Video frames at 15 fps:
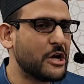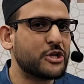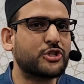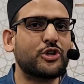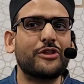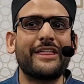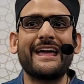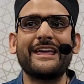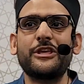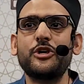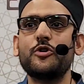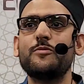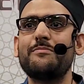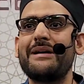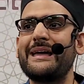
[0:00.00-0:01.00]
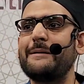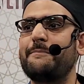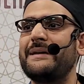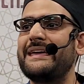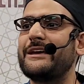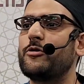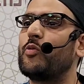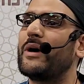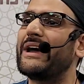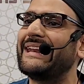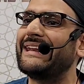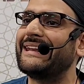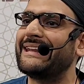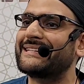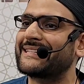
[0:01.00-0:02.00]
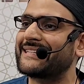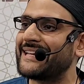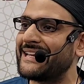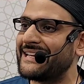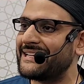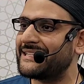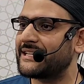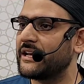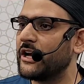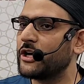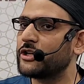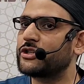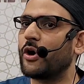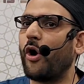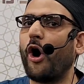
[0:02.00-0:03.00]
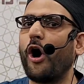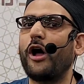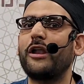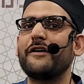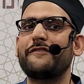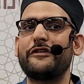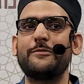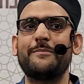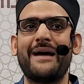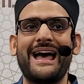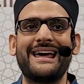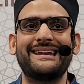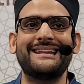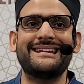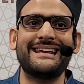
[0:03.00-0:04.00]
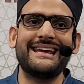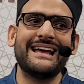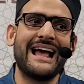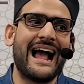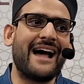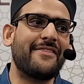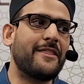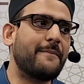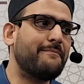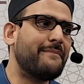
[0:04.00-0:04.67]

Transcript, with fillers: so that you may be witnesses to all of humanity, and the